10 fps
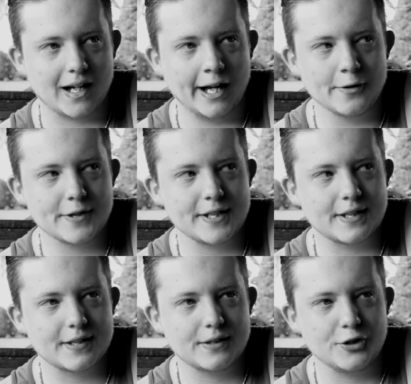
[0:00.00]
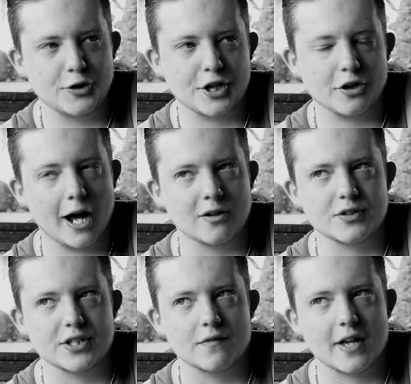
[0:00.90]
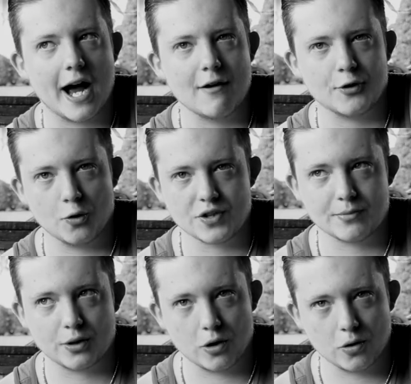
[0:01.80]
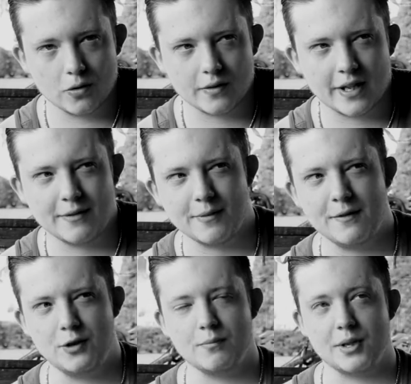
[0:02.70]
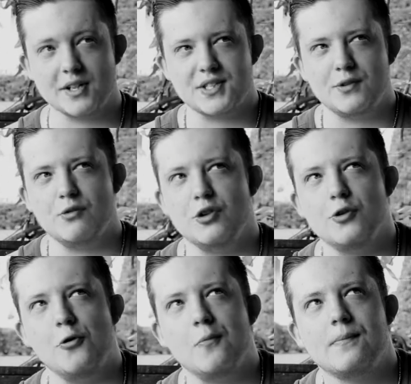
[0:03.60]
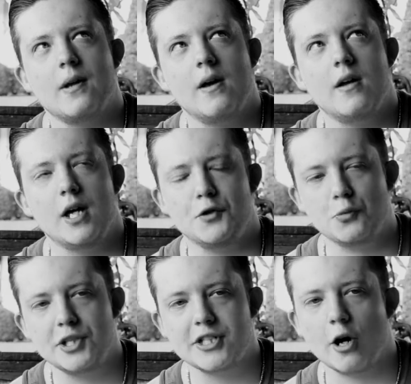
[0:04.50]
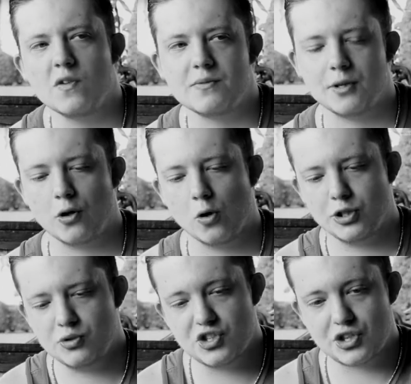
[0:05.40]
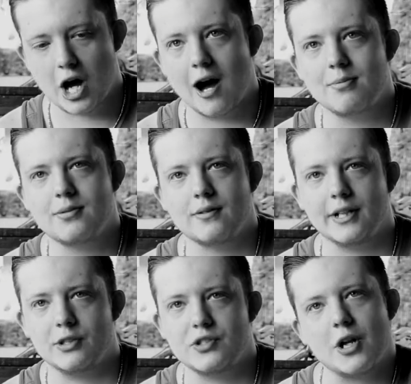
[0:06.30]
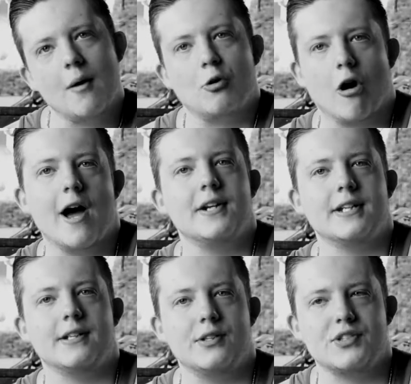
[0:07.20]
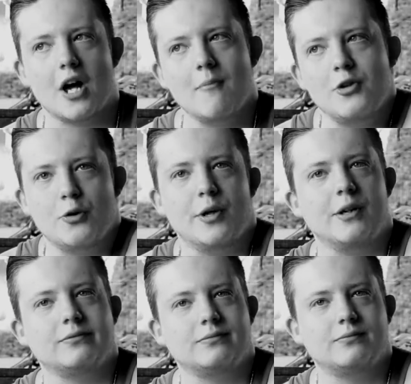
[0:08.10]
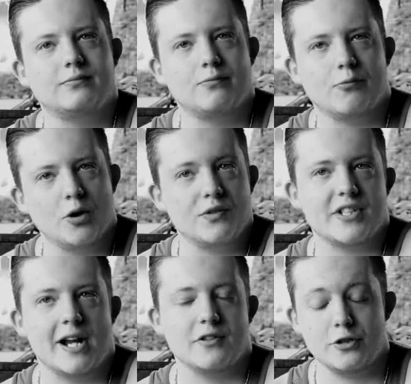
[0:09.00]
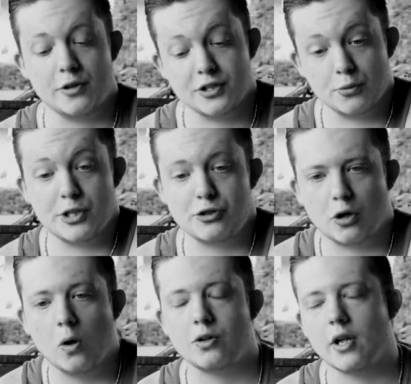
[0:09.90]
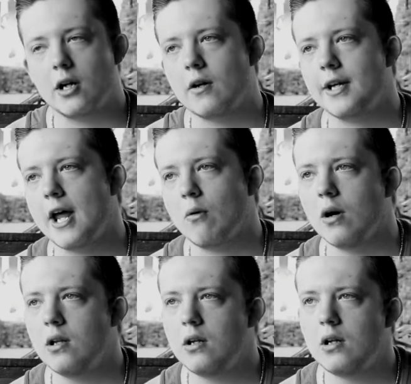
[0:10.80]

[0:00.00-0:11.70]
I don't think you can allow yourself to have an ultimate goal, and because if you do, if you reach that ultimate goal, you stop. Like, you stop grinding, you stop doing what you set out to do, because you reach your goal and you're like, okay, now what?